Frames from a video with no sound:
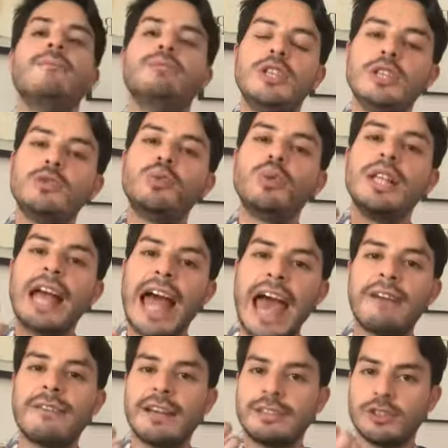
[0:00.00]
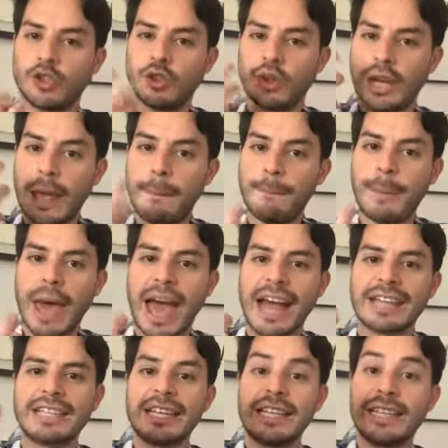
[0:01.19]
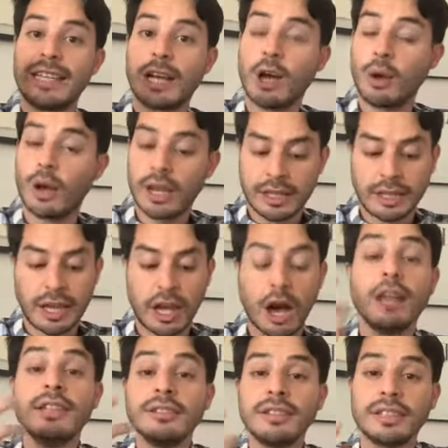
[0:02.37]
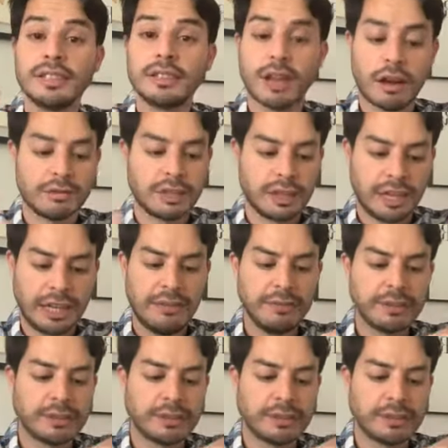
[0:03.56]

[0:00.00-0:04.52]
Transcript: this will have a certain impact in the content of the leaves,